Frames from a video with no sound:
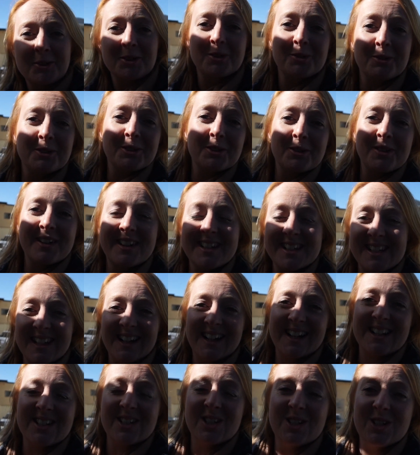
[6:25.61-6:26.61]
that we always
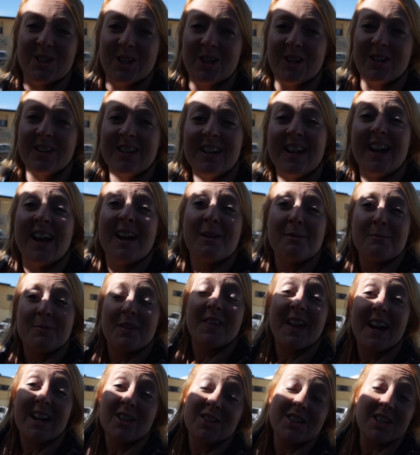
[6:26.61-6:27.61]
like to do,
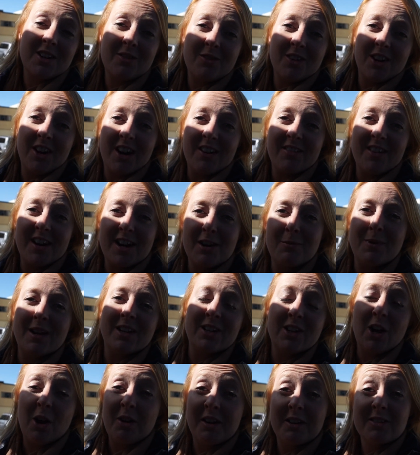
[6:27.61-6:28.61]
but that is somewhere I'd
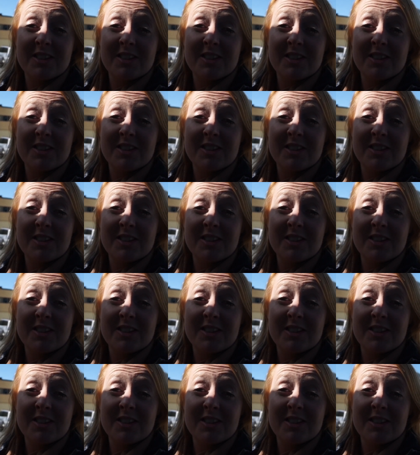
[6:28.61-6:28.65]
recommend going.